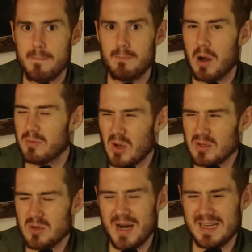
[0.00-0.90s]
but it was
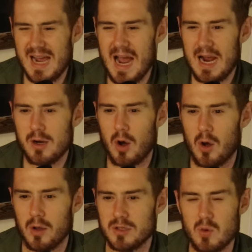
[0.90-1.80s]
also an attack
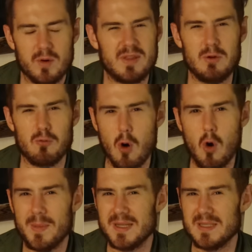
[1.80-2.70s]
on sort of the
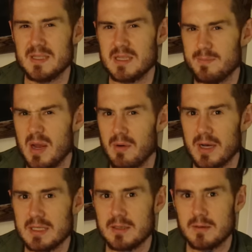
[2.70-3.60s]
Roman
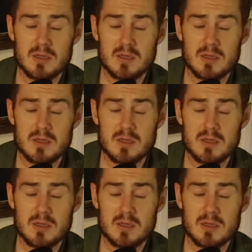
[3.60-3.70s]
spirit.